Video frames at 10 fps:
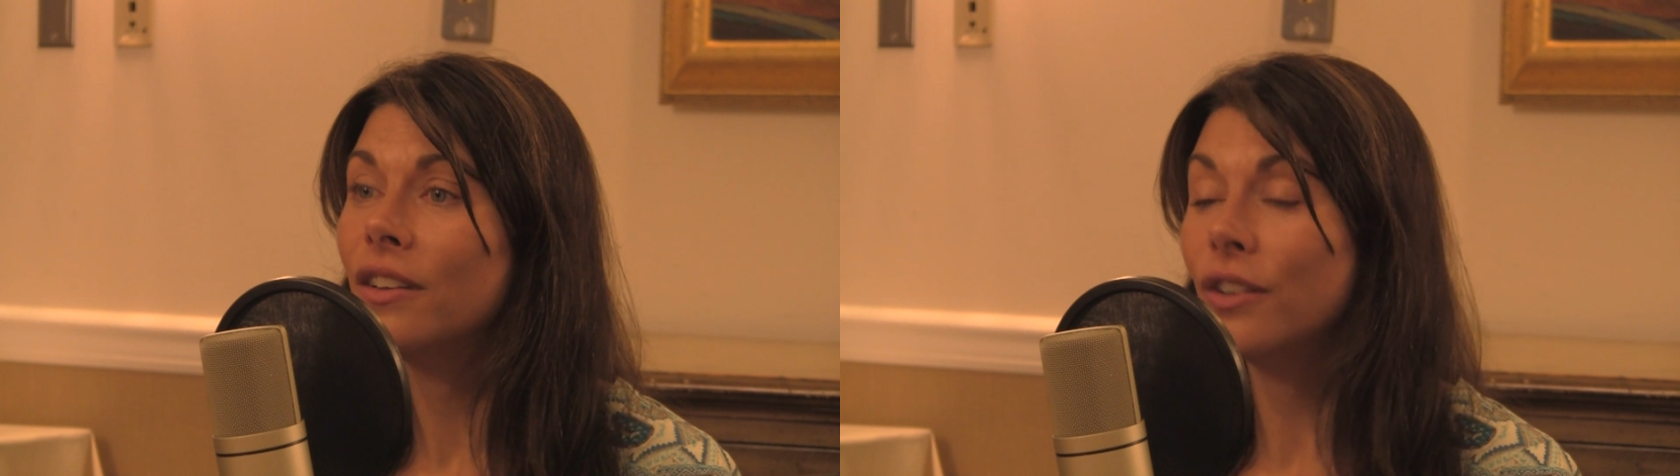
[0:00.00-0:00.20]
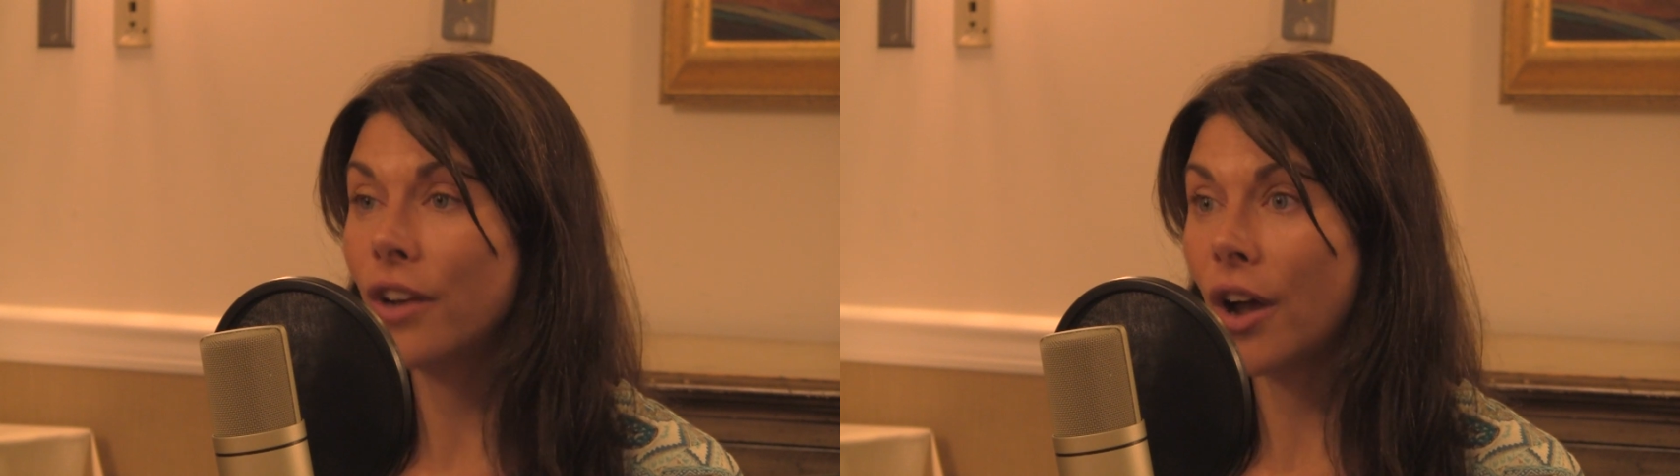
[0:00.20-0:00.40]

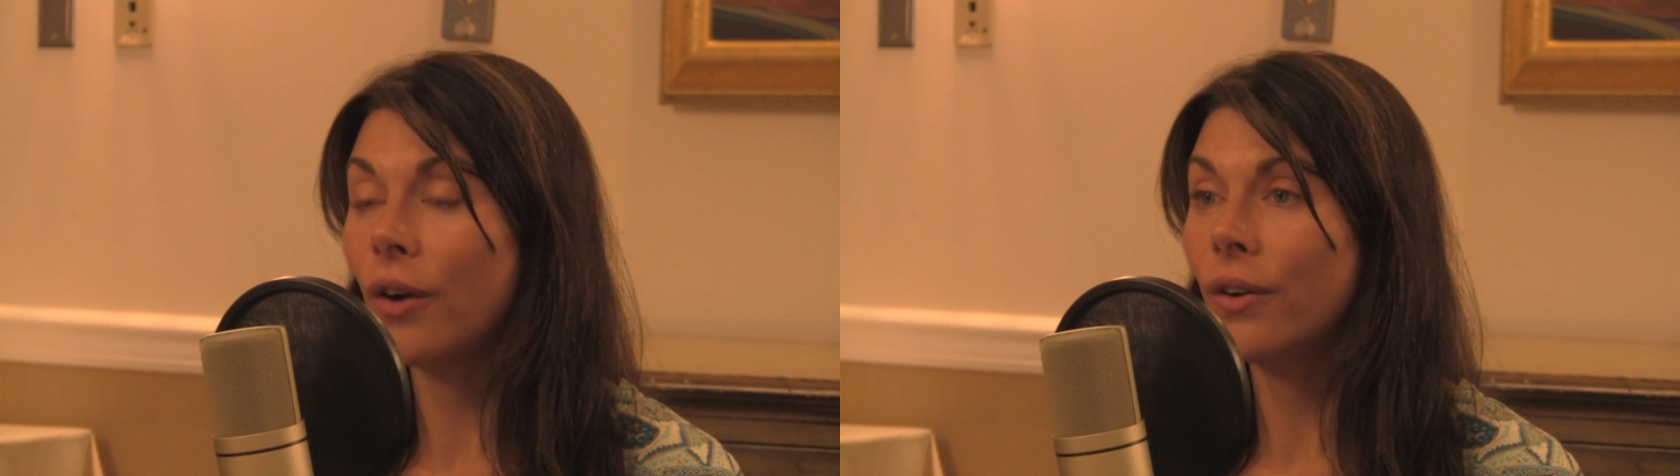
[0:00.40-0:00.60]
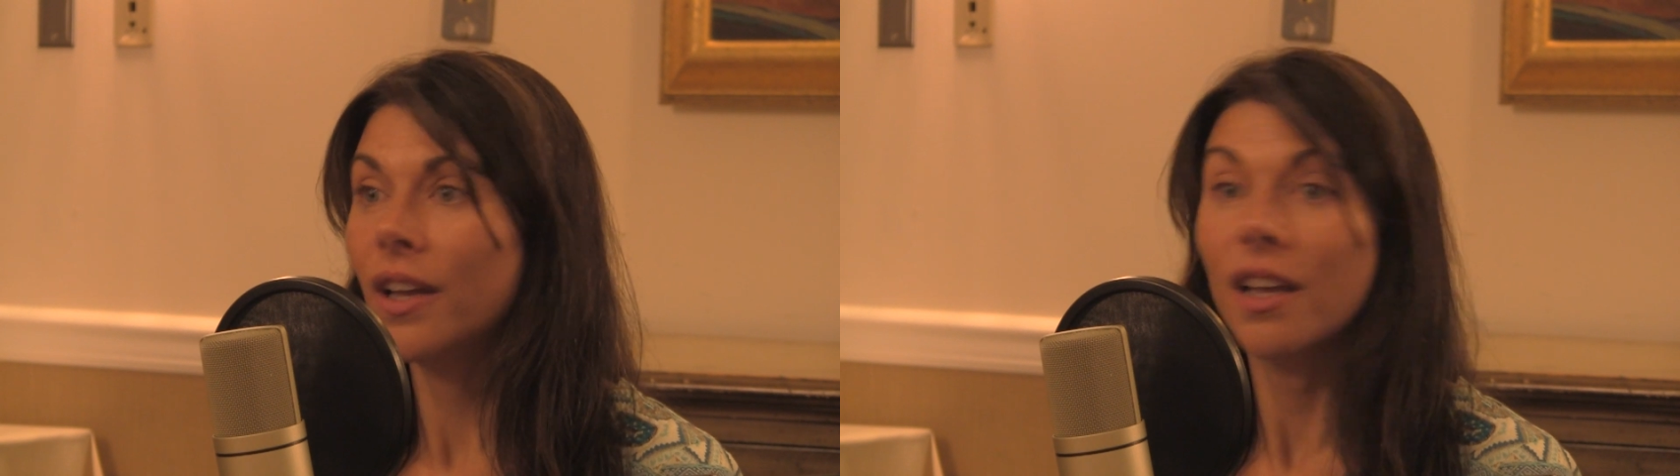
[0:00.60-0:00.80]
you
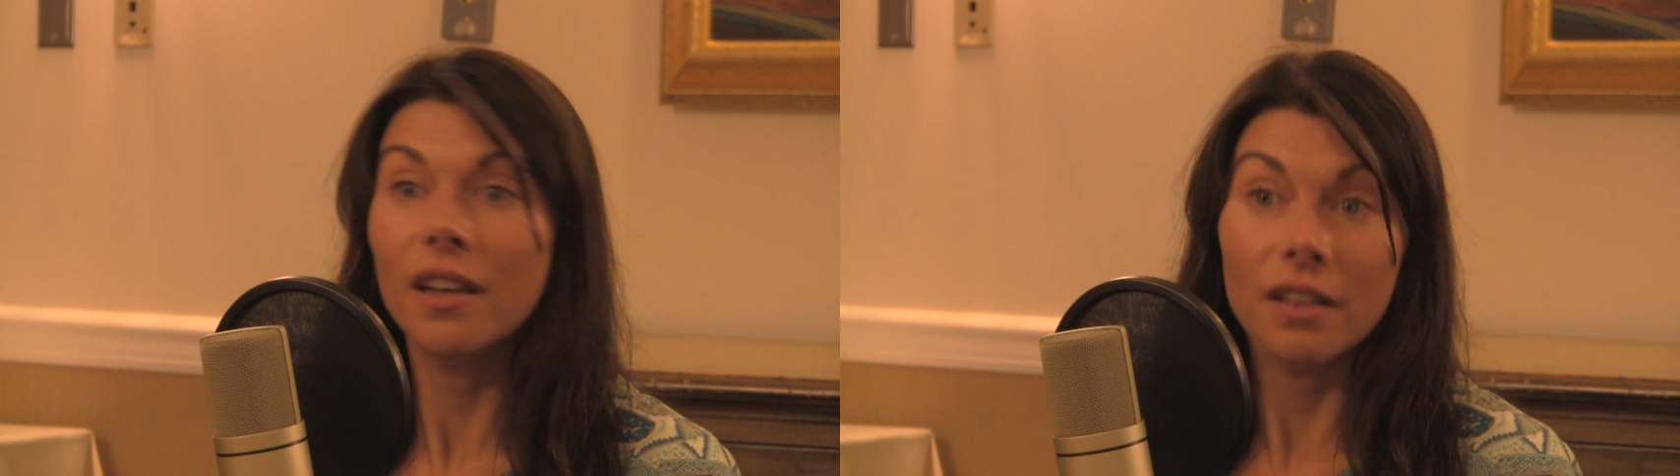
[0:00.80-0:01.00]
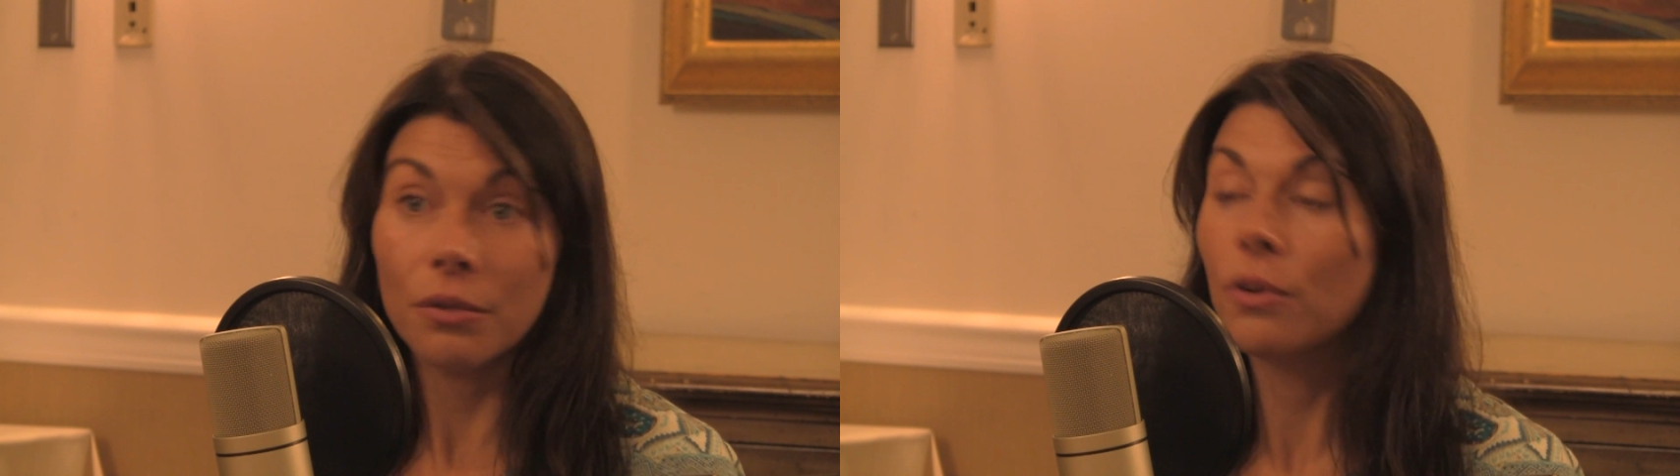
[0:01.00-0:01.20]
know,
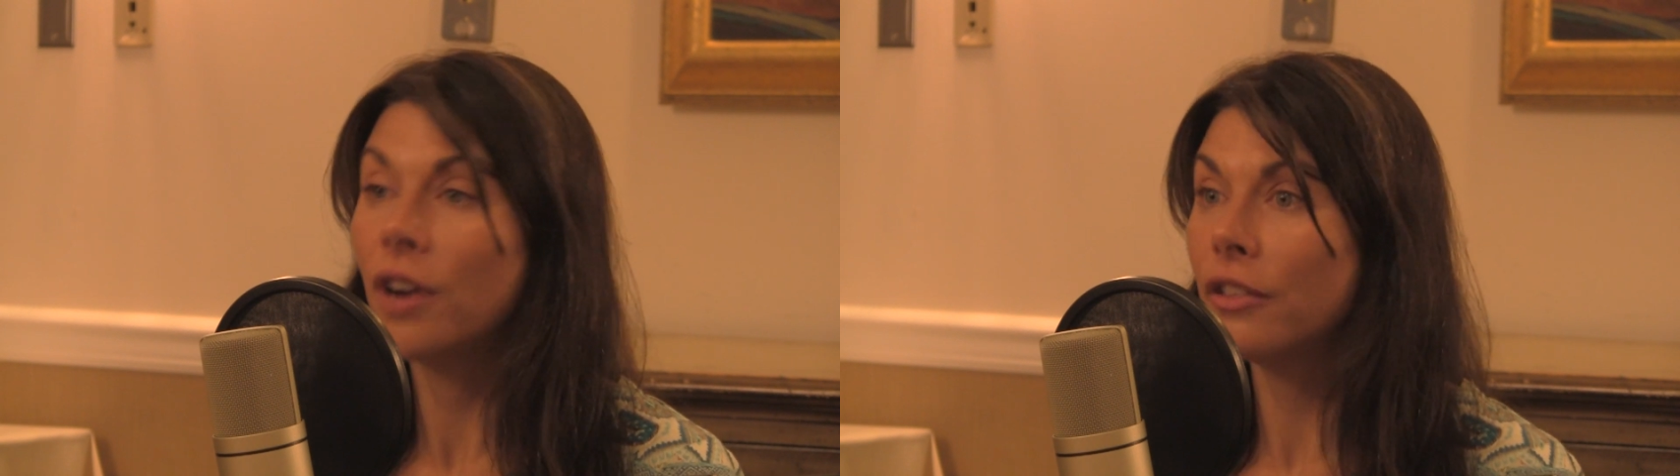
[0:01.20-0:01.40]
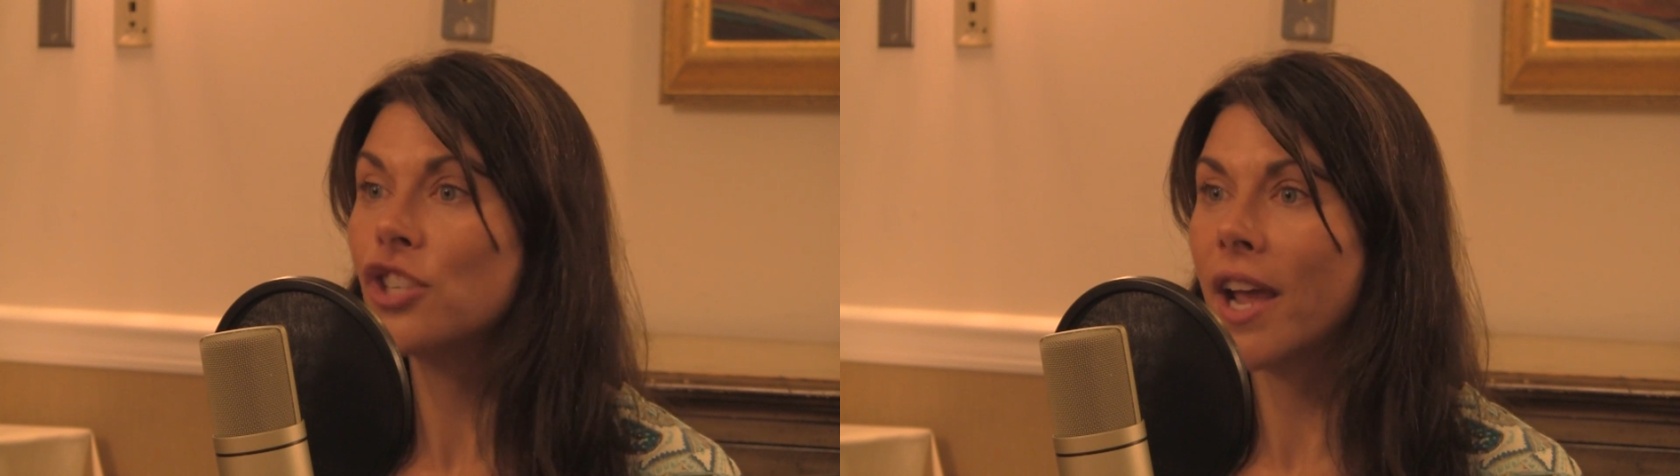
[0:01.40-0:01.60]
through
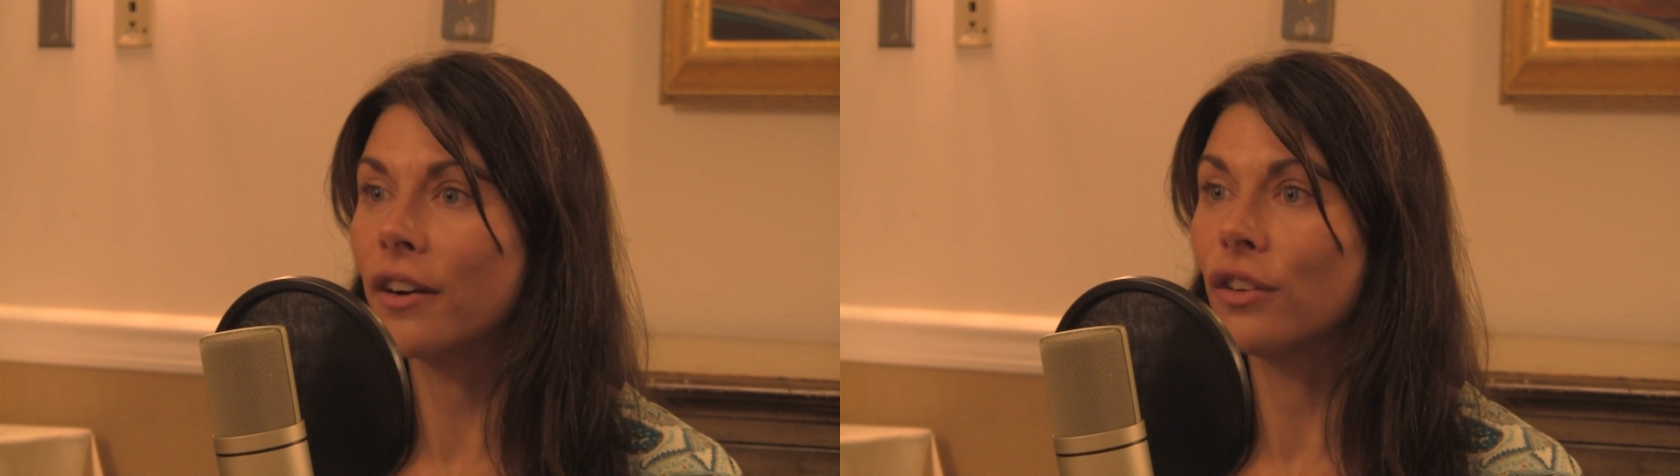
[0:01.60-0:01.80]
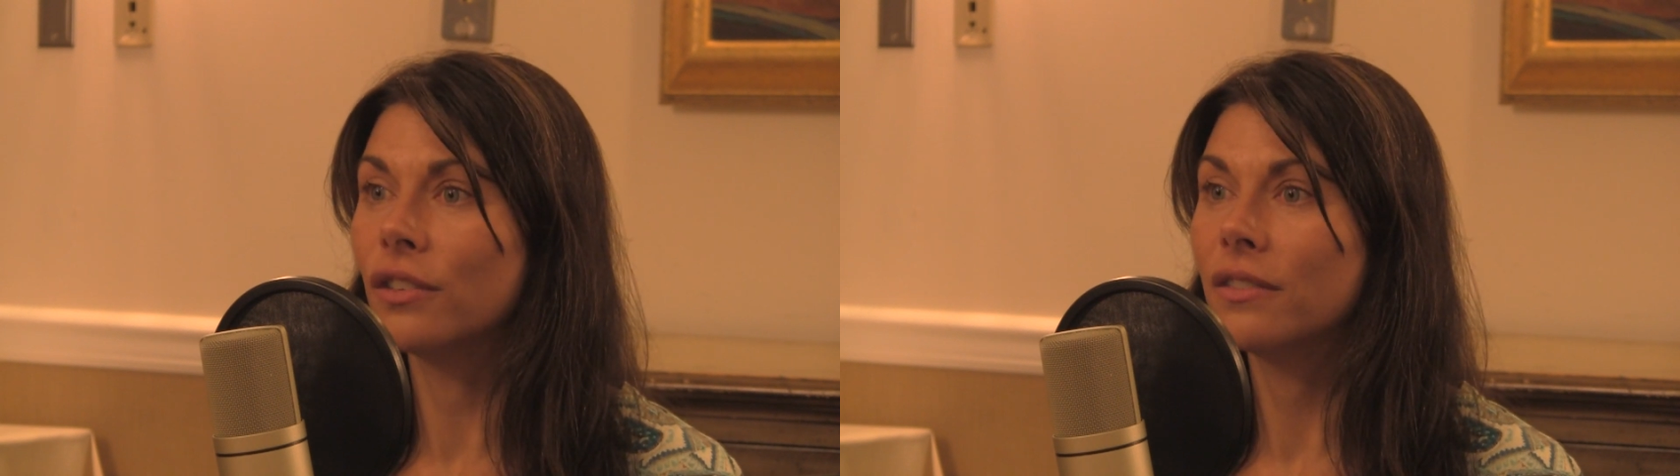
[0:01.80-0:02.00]
another channel.